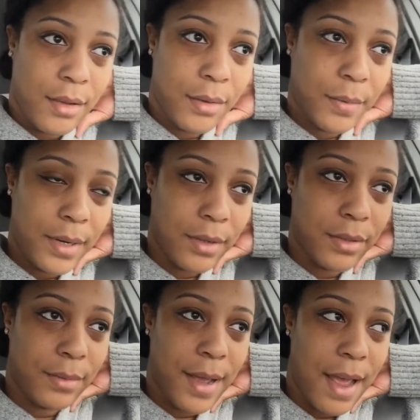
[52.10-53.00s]
what else
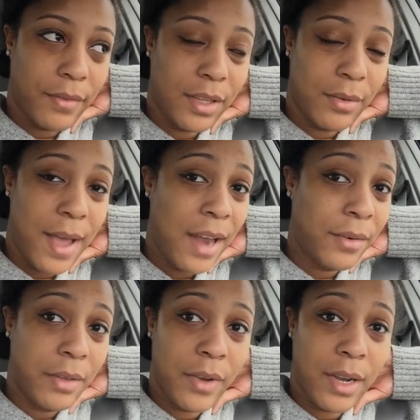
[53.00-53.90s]
do I have to do? I don't
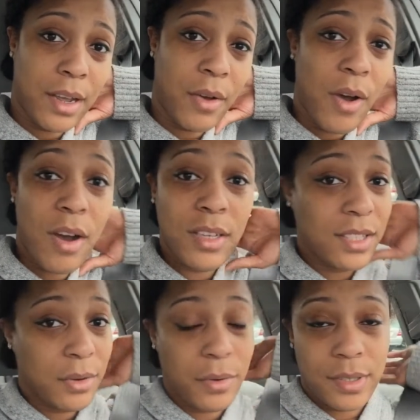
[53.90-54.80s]
even know.
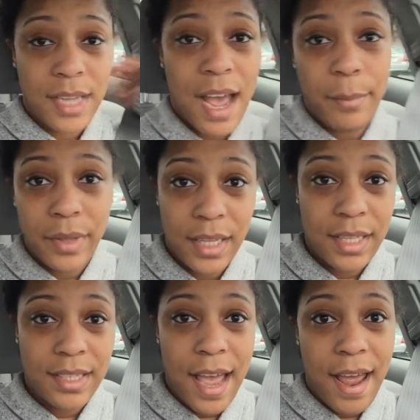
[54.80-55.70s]
Also, on top of
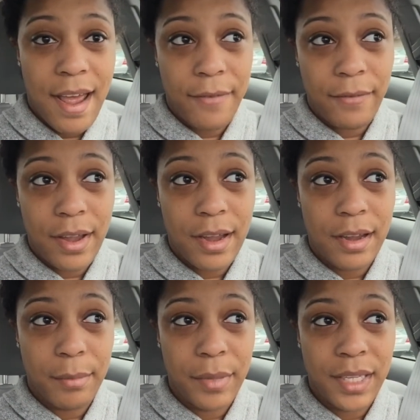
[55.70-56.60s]
this, I have
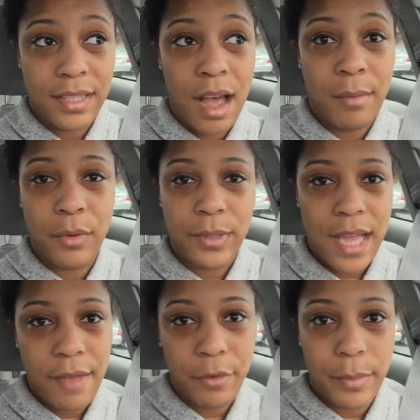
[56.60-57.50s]
um, it's almost
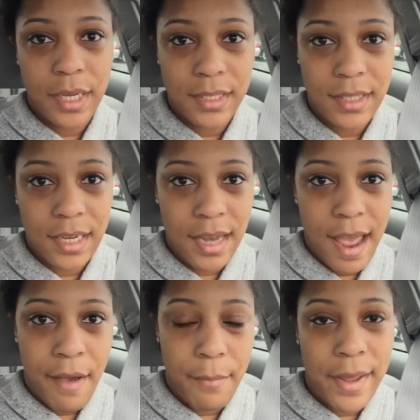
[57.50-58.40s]
time for me to send
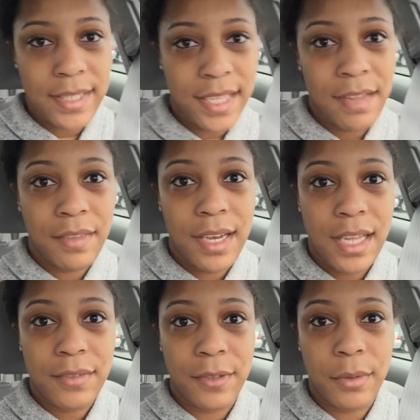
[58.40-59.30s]
out my save the
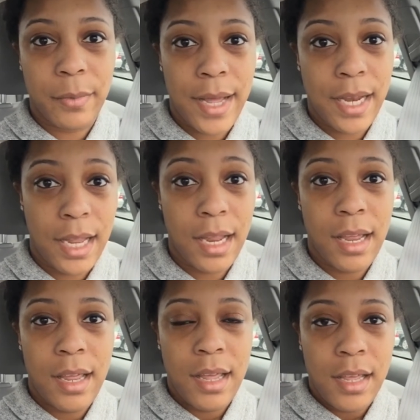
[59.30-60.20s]
dates for the wedding.
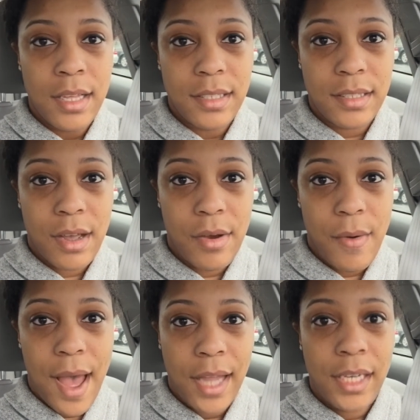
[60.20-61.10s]
So
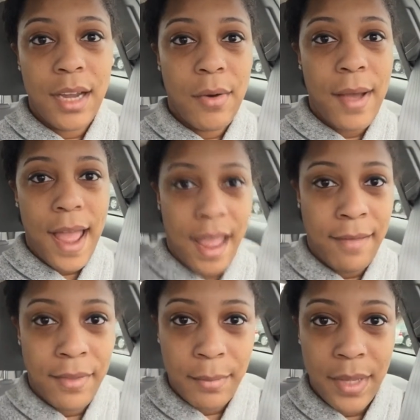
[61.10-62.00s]
I don't have
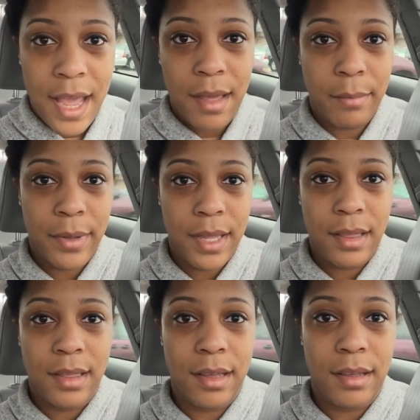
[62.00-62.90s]
them yet, but
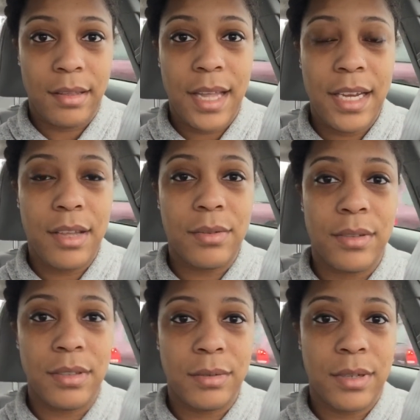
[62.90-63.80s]
the lady who's
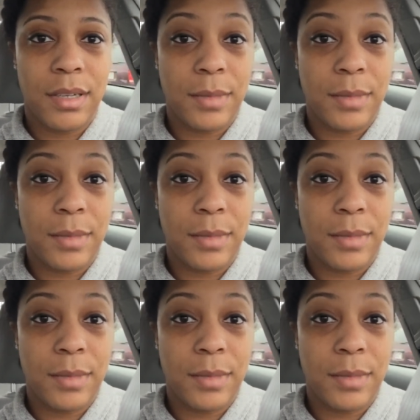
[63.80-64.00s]
doing them,